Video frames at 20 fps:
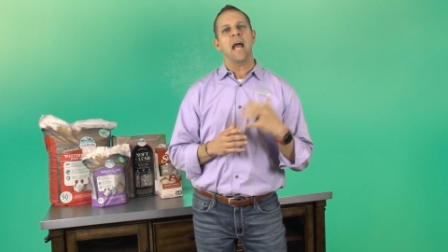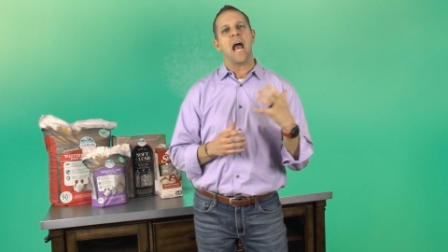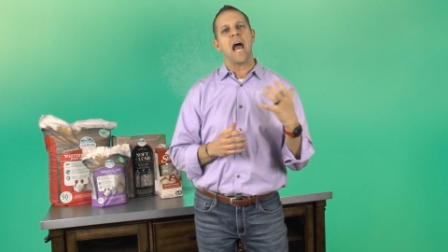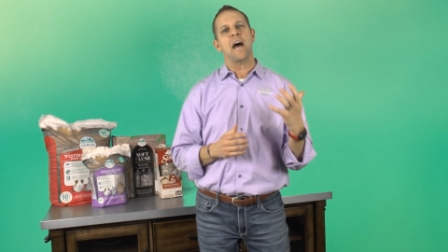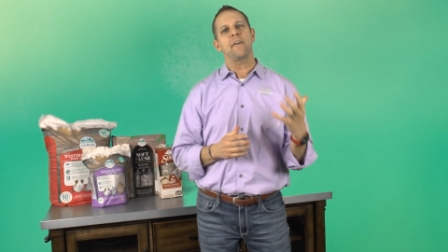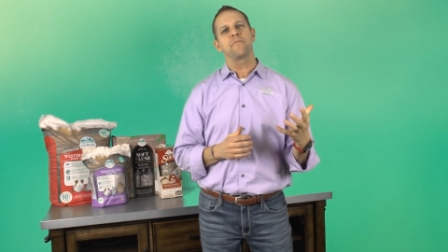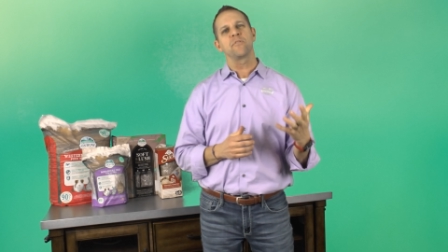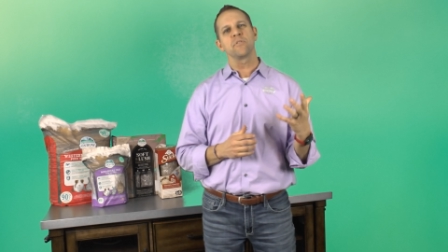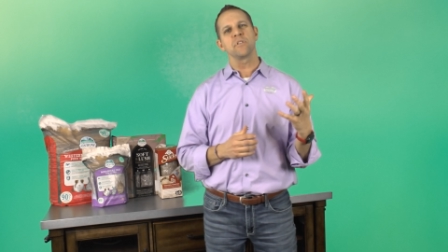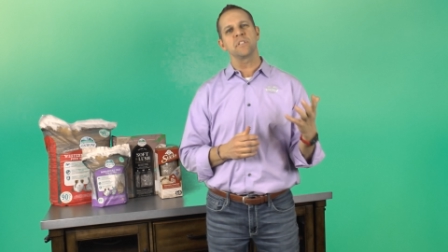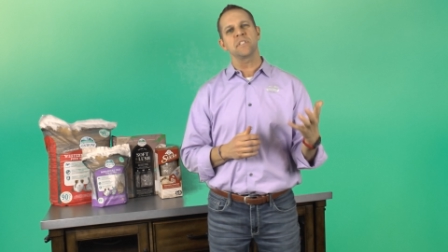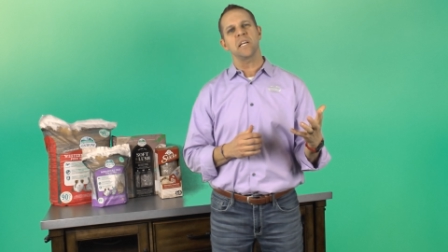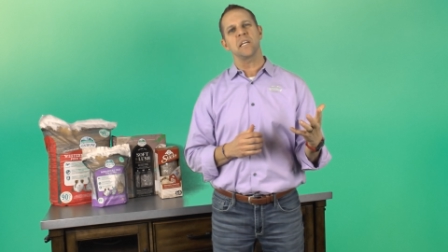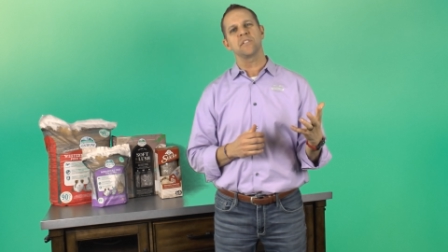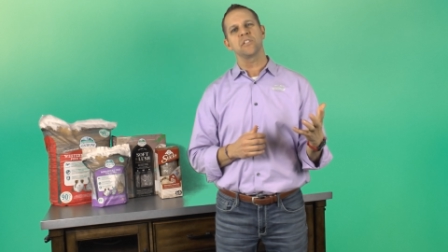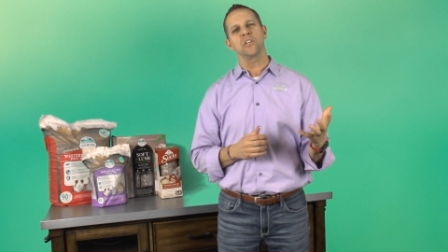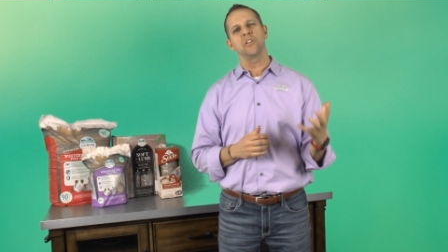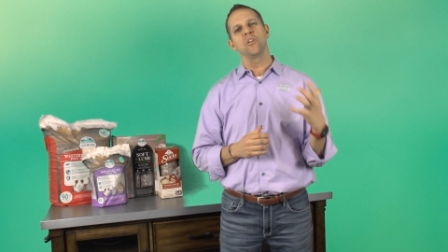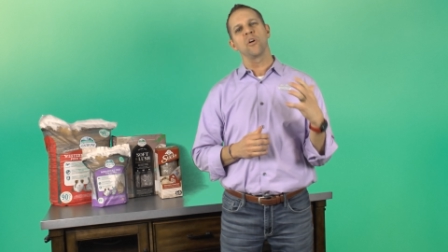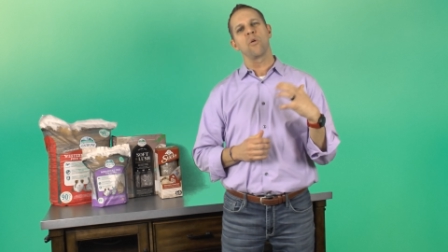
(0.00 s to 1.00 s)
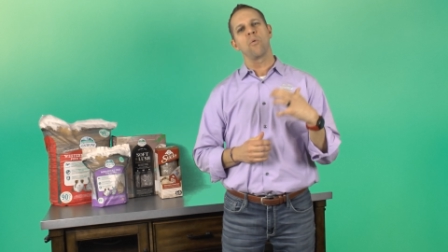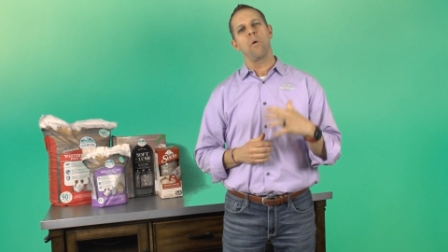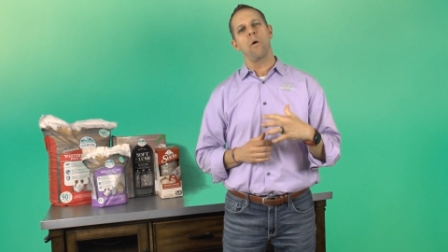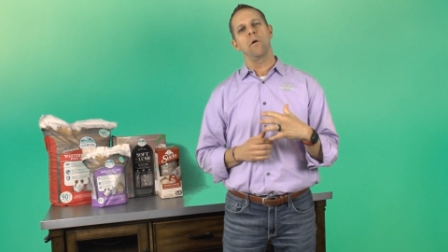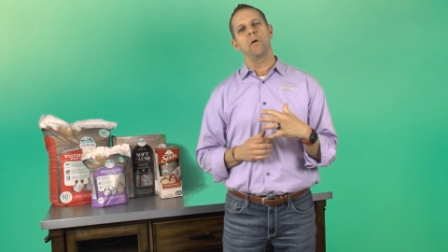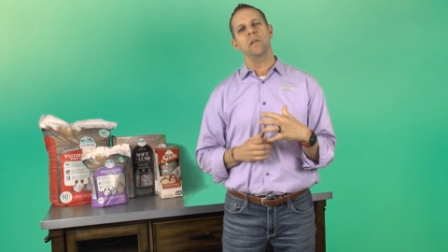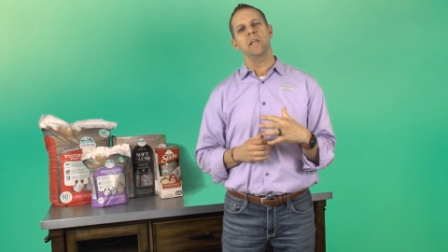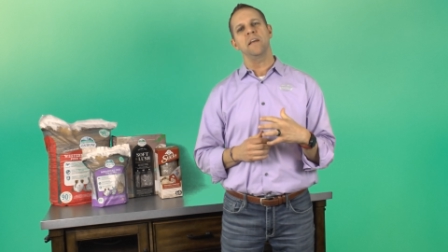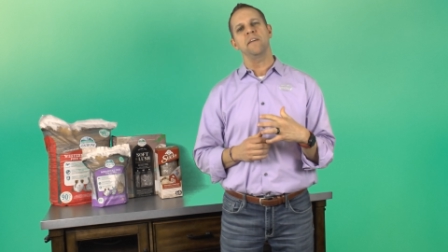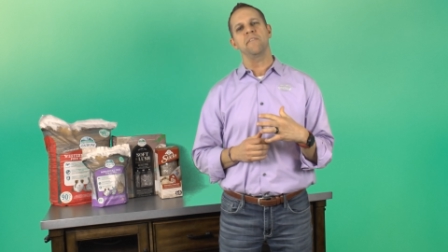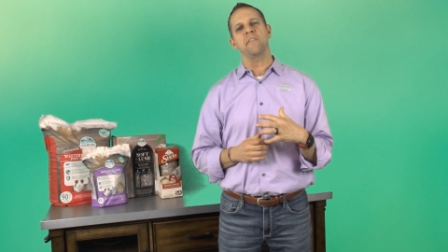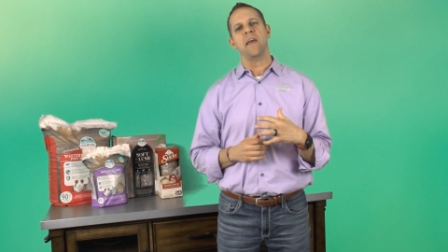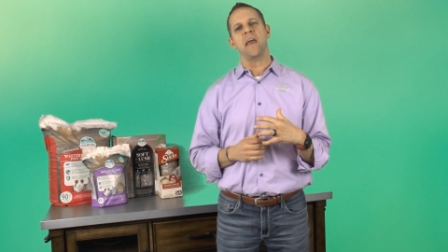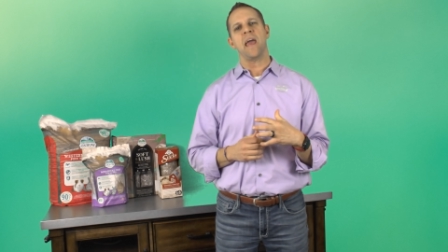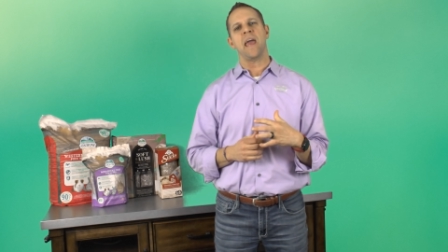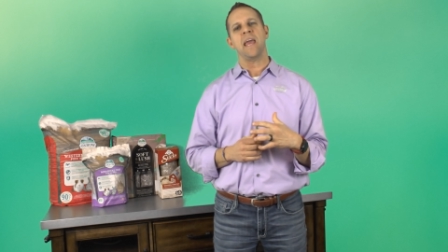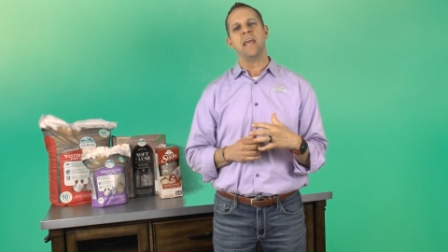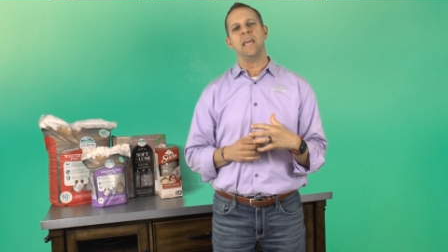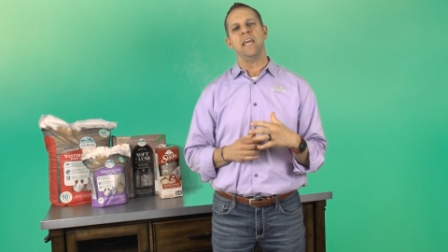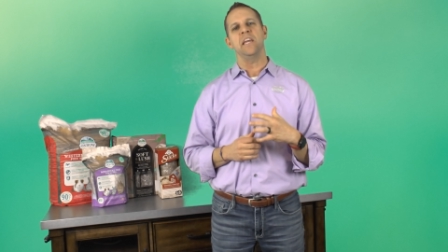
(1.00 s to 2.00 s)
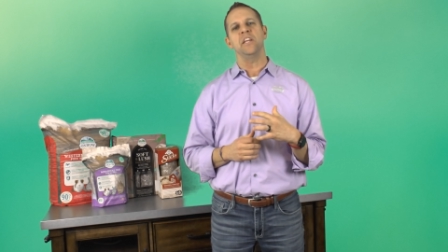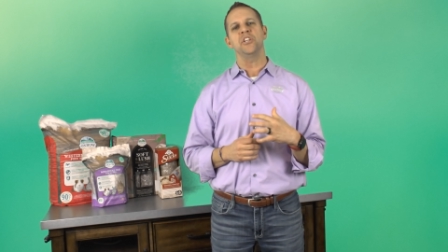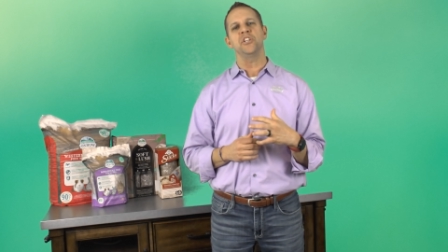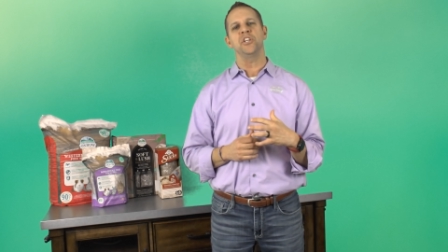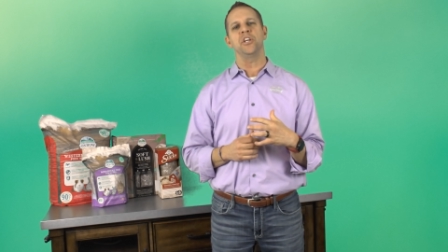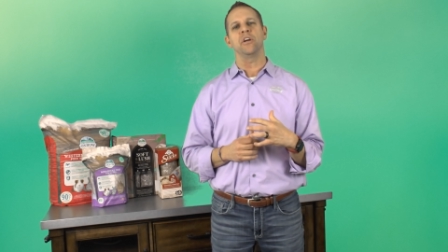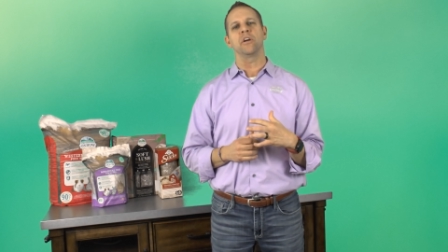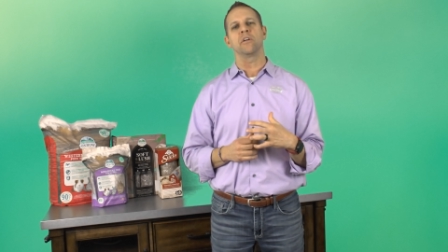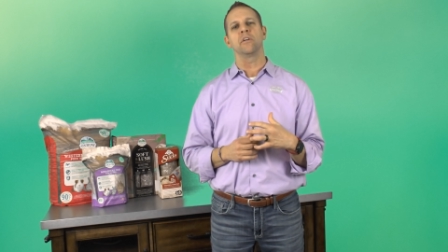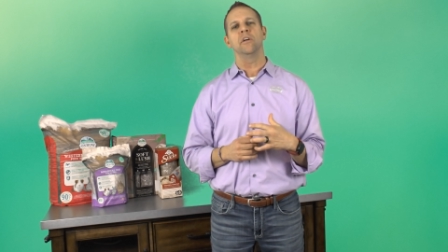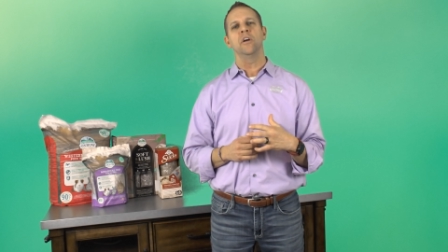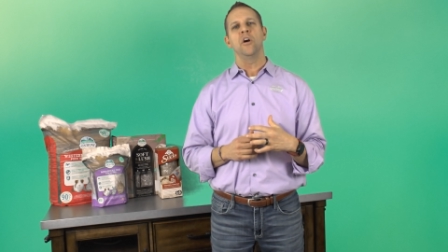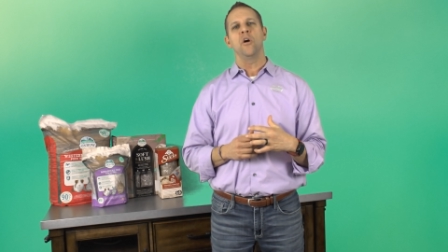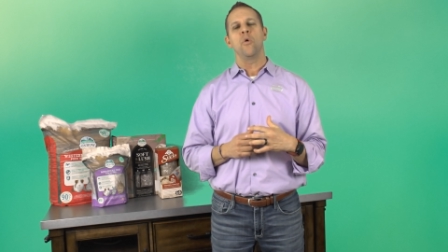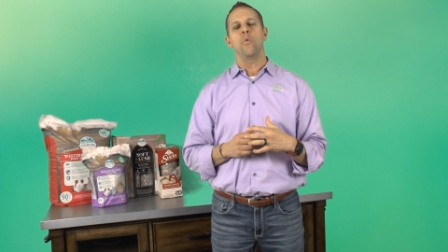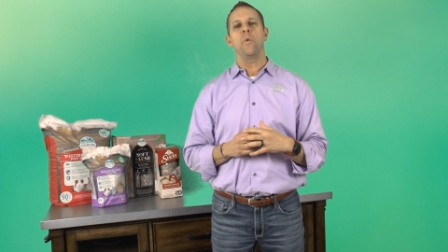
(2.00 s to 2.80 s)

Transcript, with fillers: After assessing the quality of the hay each year,